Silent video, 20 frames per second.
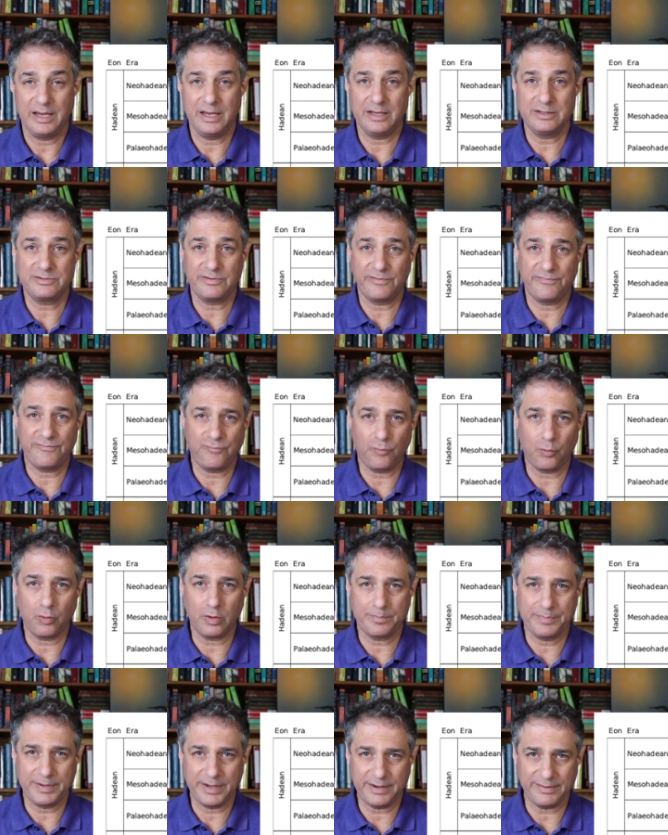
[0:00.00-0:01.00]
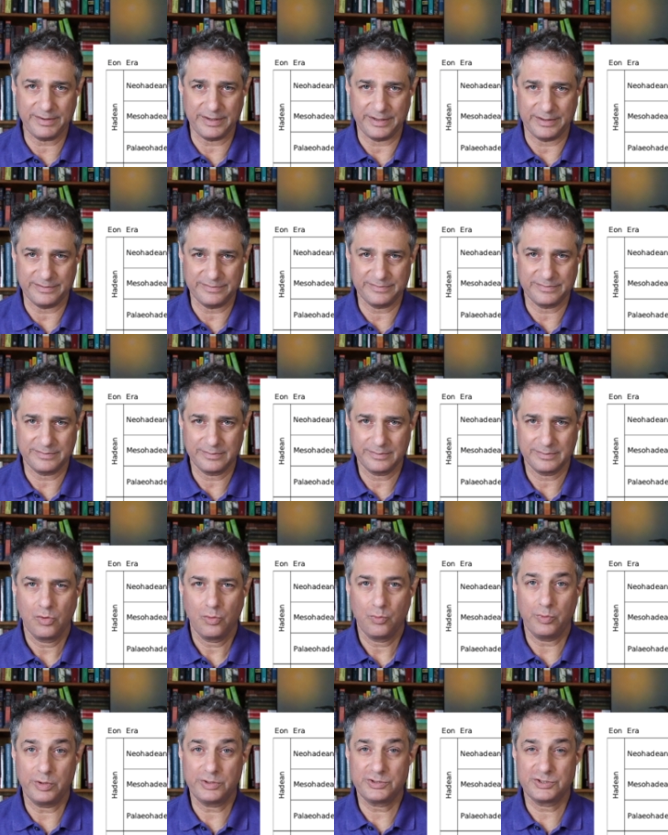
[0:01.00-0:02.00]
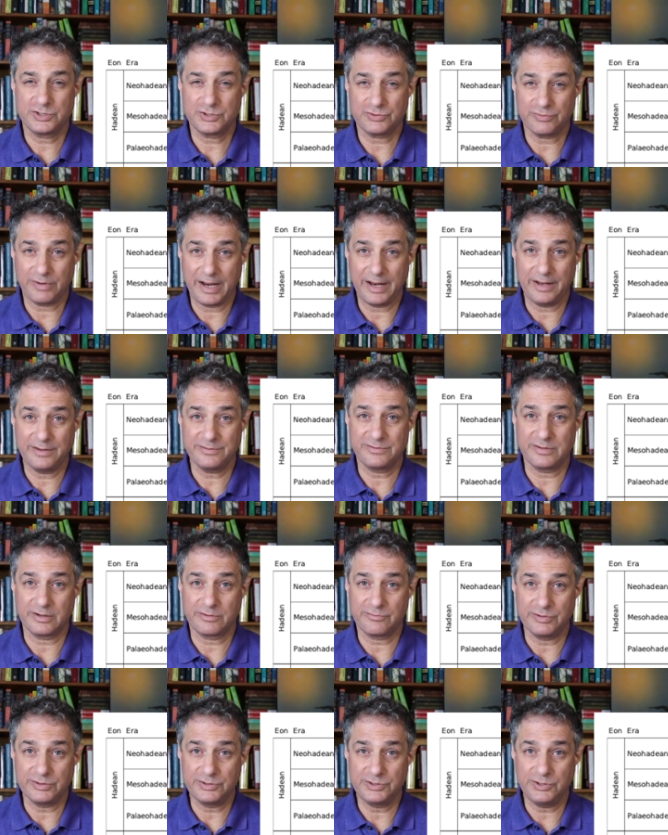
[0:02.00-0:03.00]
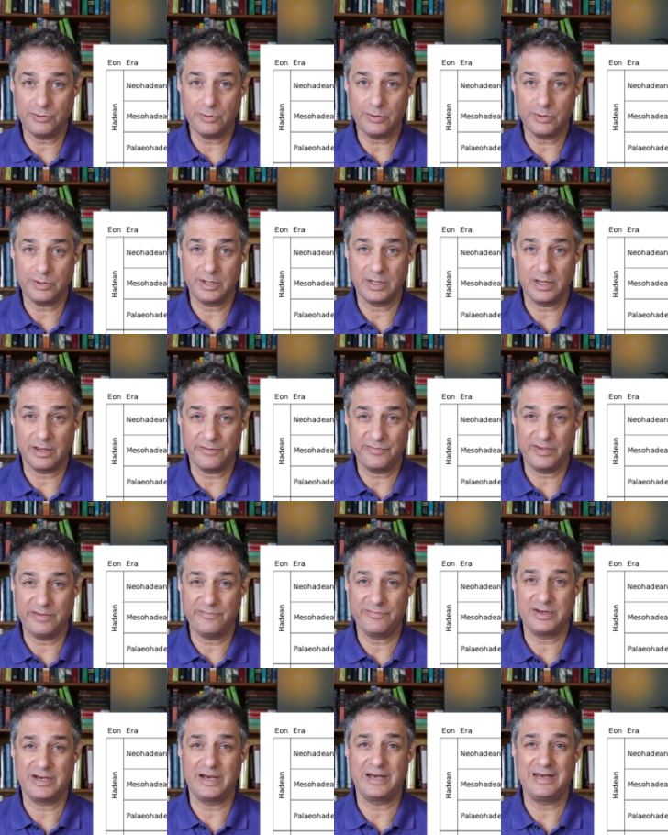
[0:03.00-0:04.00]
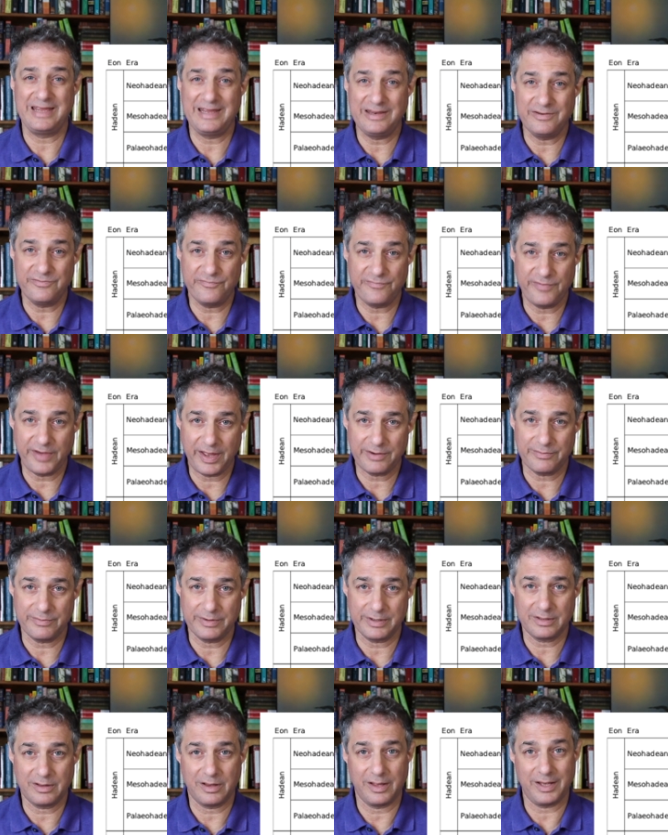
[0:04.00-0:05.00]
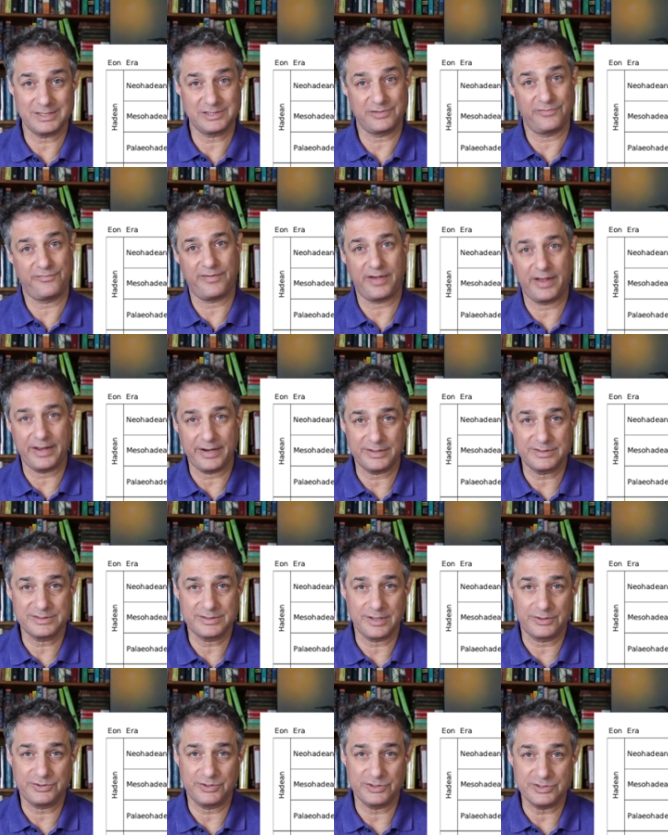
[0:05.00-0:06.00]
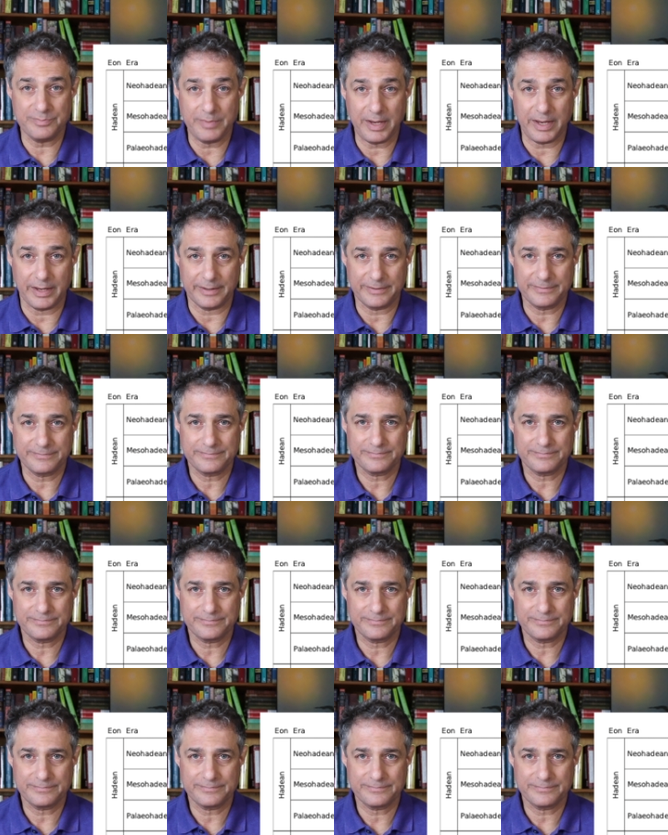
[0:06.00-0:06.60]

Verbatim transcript: into four periods, which strains the credulity of even an inveterate classifier such as me.